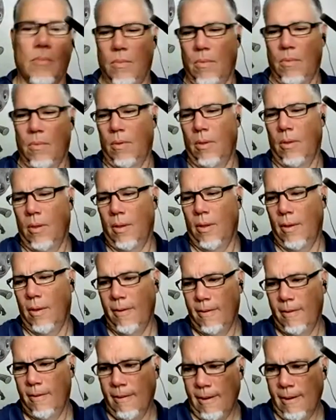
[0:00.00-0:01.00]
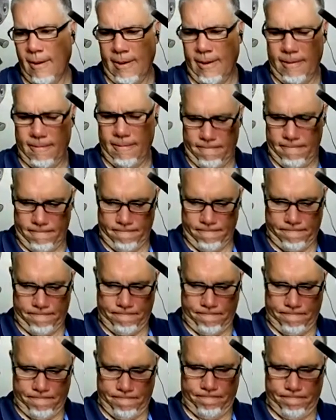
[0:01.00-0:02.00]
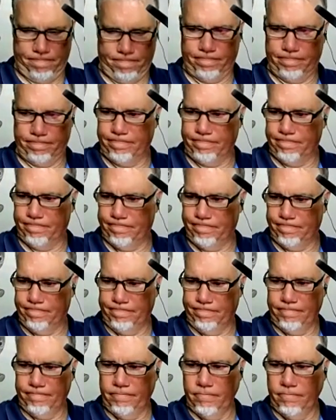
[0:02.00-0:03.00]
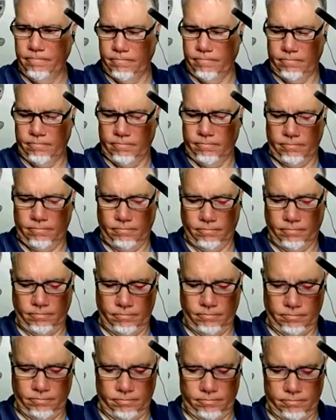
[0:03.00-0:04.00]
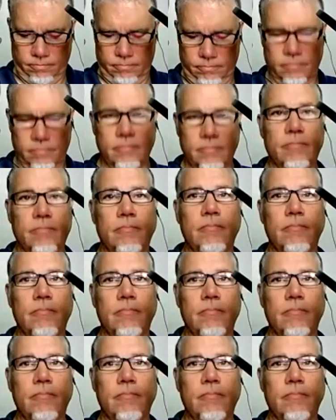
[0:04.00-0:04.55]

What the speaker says: The person shown says nothing.